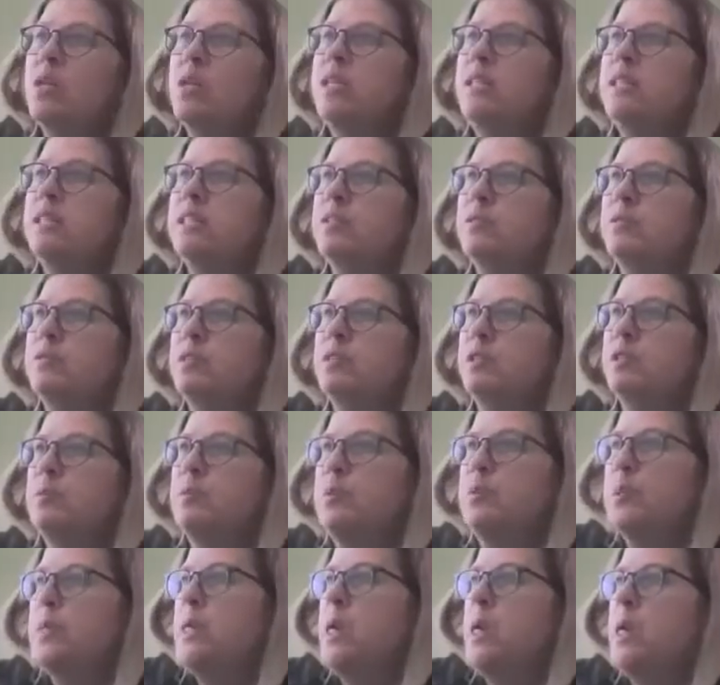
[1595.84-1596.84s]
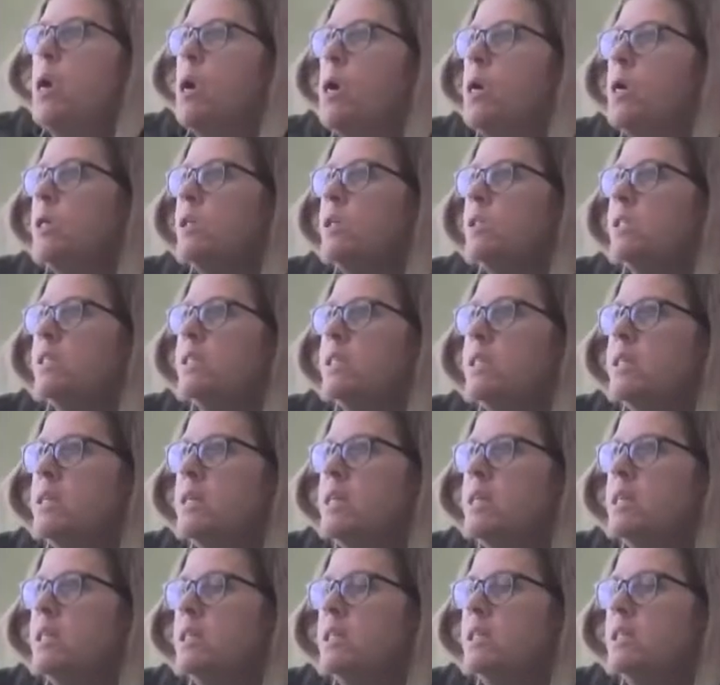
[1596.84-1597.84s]
only difference between ours
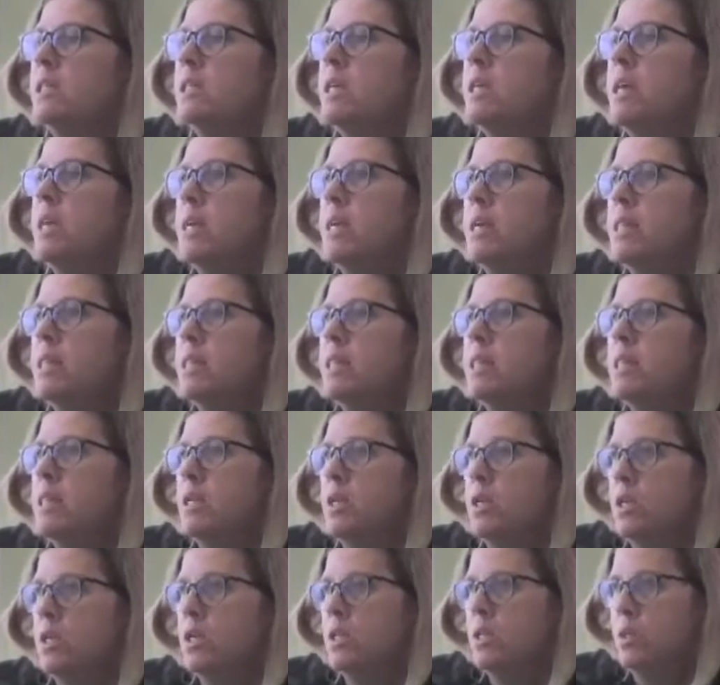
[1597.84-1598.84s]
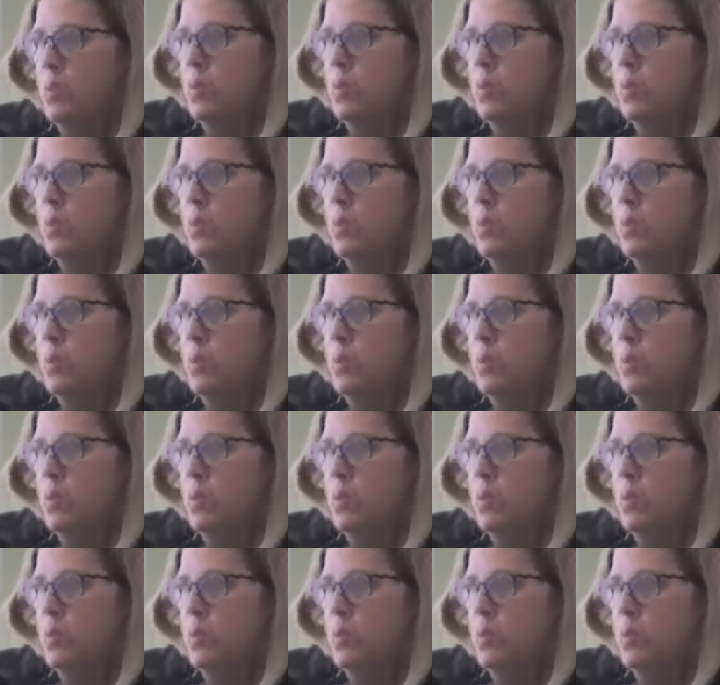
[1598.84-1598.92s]
and the